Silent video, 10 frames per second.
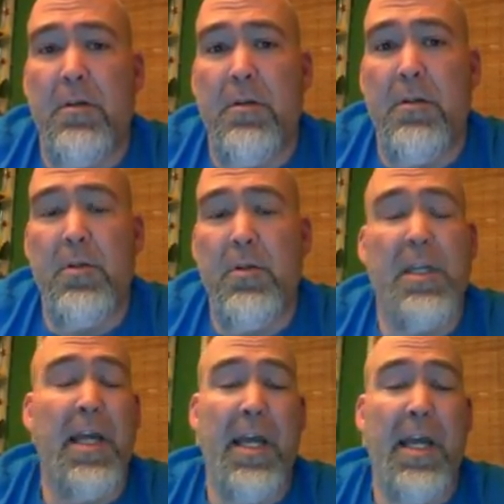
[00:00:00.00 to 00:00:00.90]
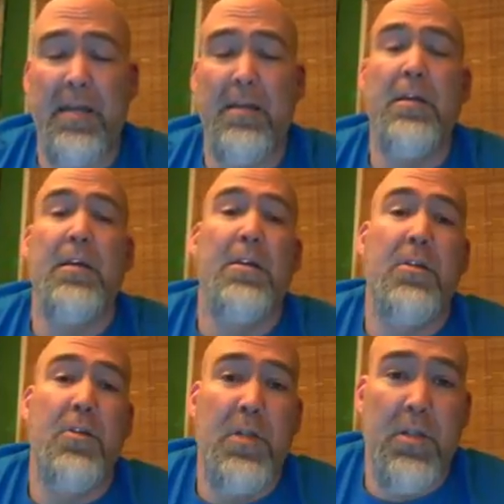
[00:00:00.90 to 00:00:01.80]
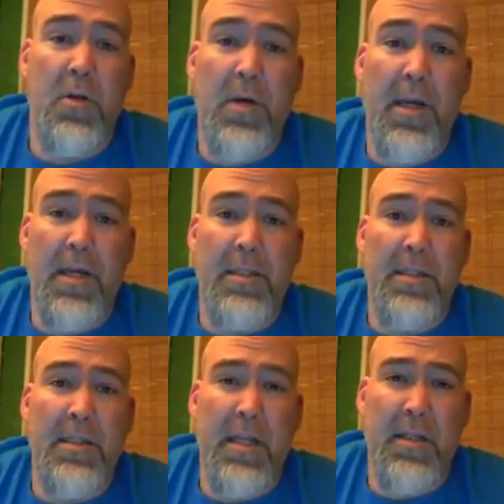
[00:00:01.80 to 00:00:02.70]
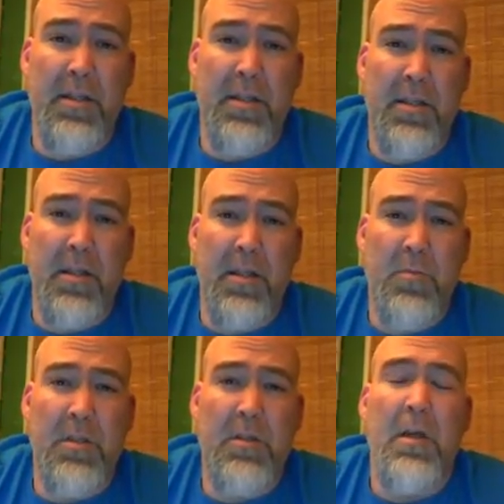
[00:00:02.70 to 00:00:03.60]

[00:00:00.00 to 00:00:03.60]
you get ahead, you can go ahead and take the assessment,